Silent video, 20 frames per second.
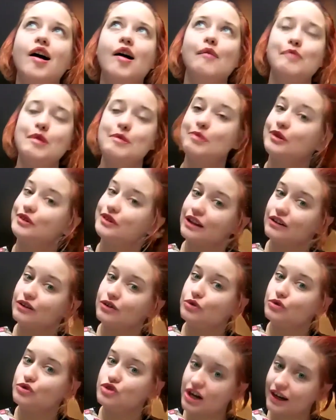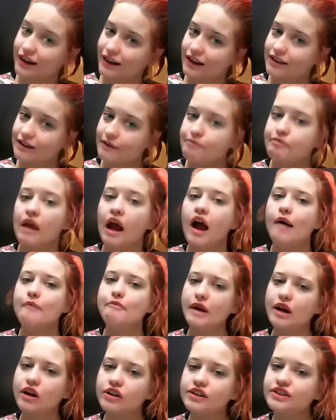People tend to check it.
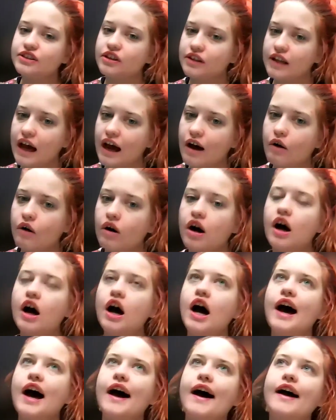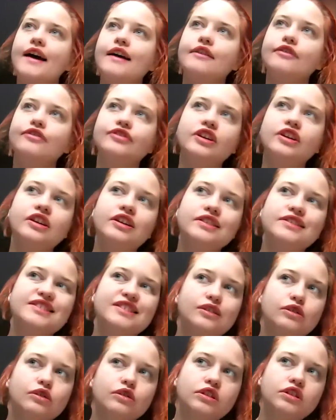But also now, I think it's
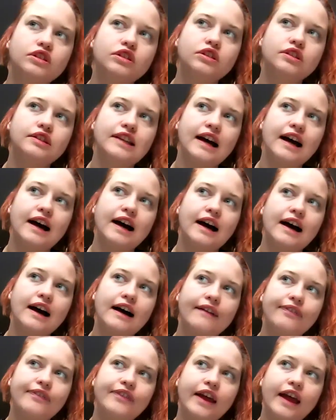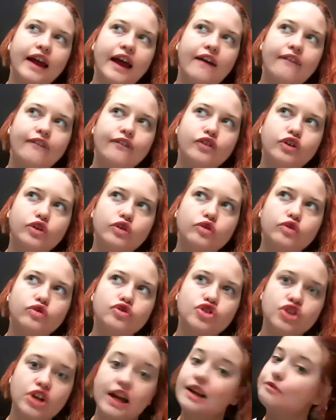good that Andrew
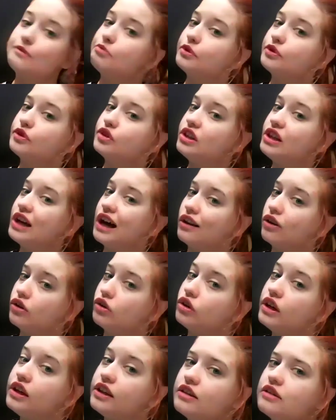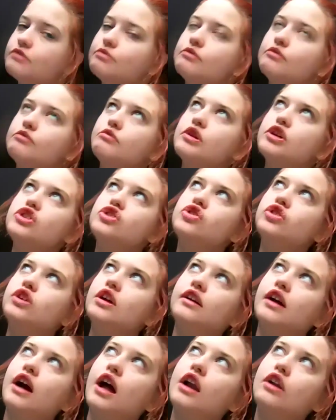Chen put the algorithm which
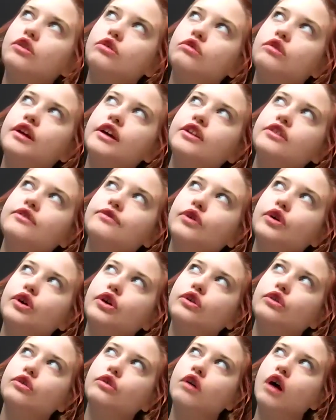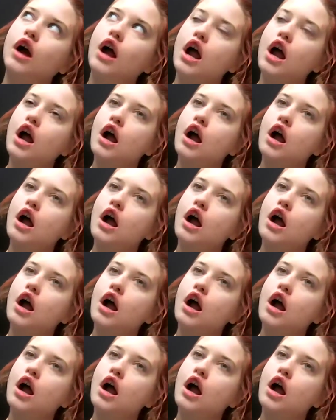can calculate for you